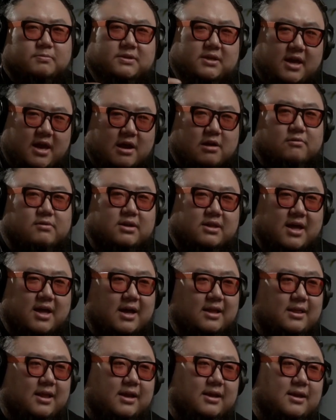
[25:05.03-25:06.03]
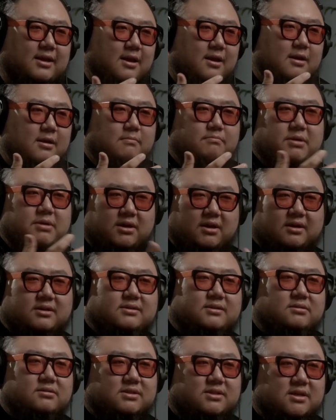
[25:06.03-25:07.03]
carry that. Like, because
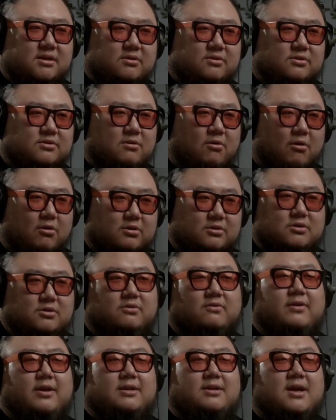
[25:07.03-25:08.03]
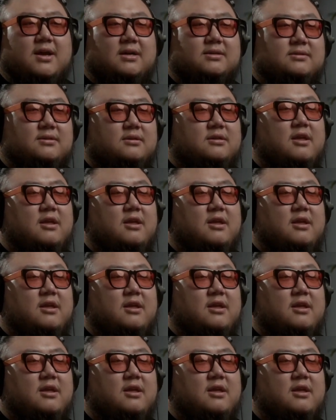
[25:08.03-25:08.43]
their singers are so fantastic,